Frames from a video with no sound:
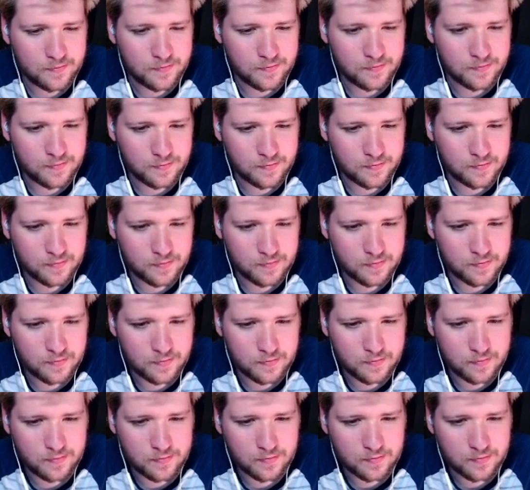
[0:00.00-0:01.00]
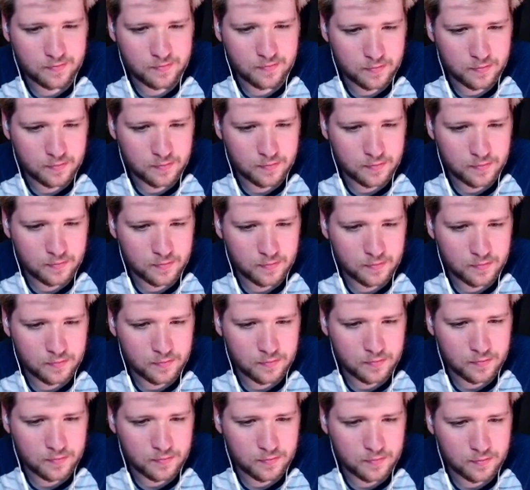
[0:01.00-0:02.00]

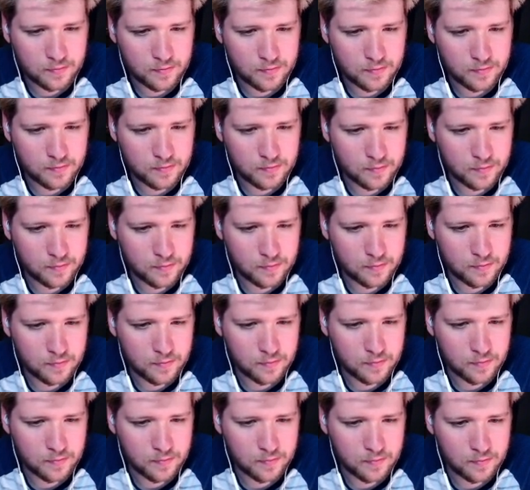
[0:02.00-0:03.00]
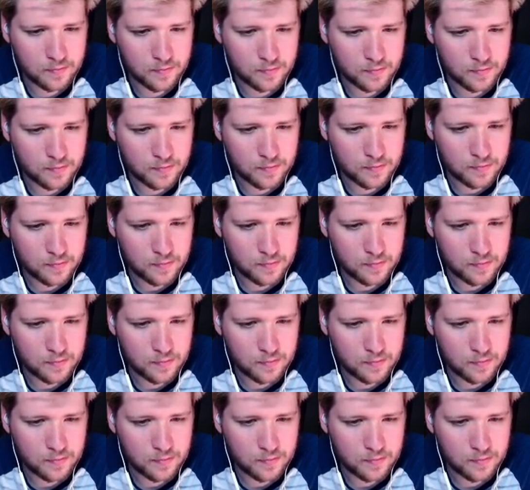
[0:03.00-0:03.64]
[no speech]